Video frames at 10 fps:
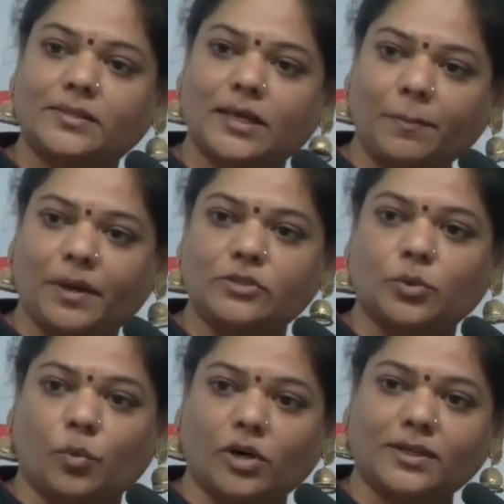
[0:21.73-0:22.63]
deep
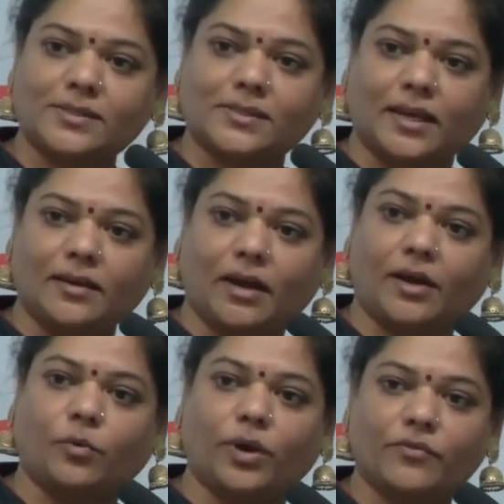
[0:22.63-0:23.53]
into what is seen
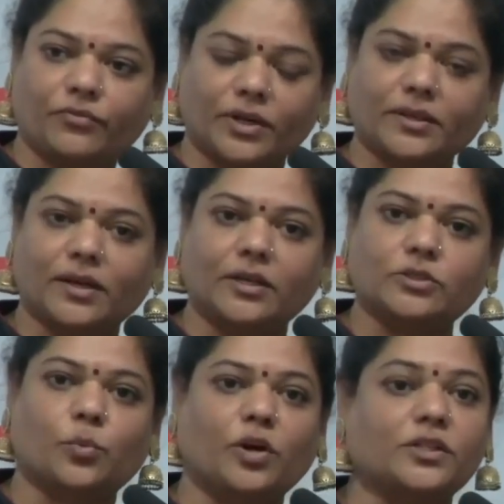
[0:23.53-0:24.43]
and going further
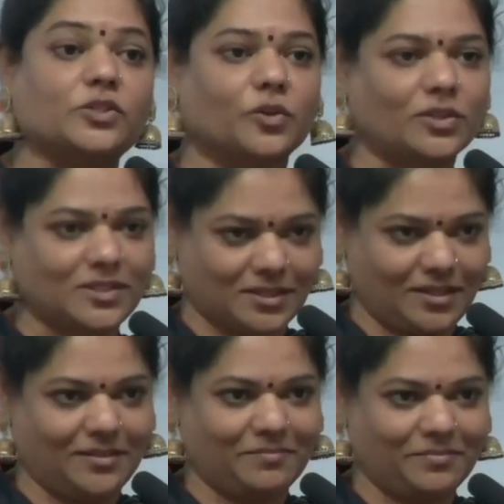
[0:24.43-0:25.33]
into what is not seen.